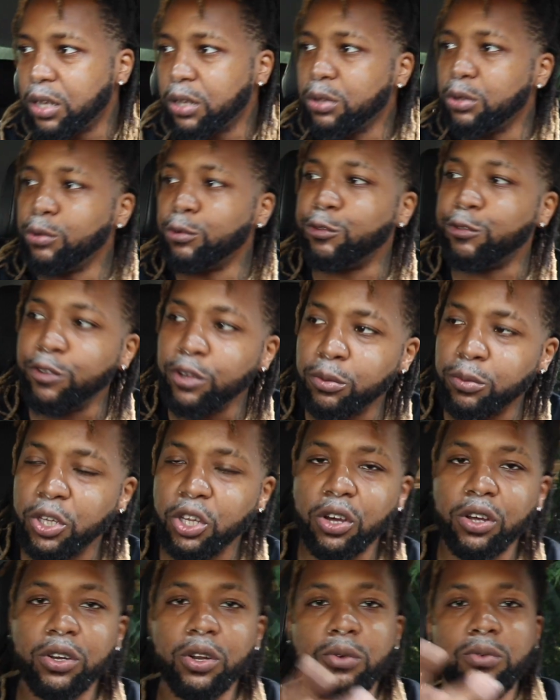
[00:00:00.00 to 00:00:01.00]
You feel me?
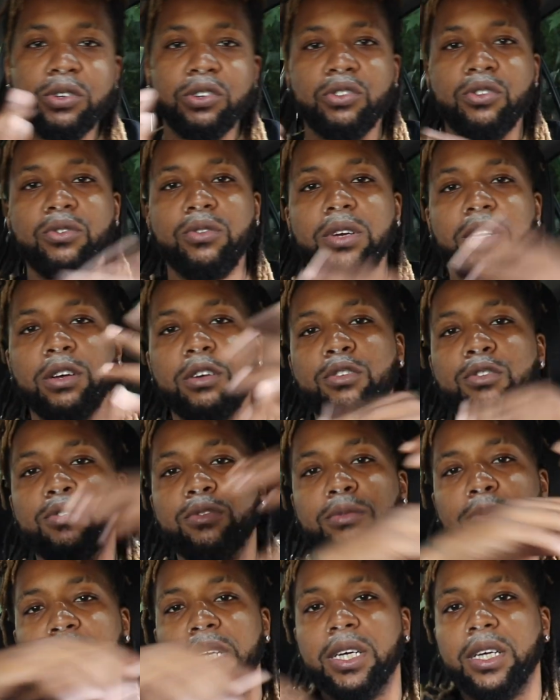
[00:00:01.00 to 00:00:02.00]
Y'all know what's going
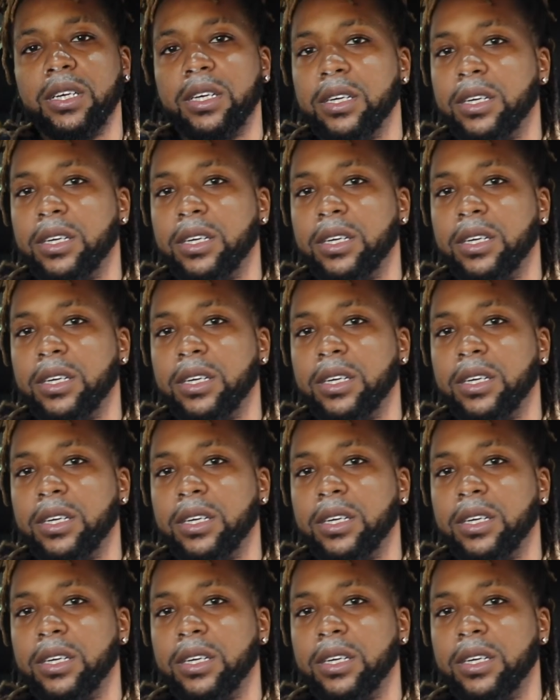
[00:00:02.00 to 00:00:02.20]
on, man.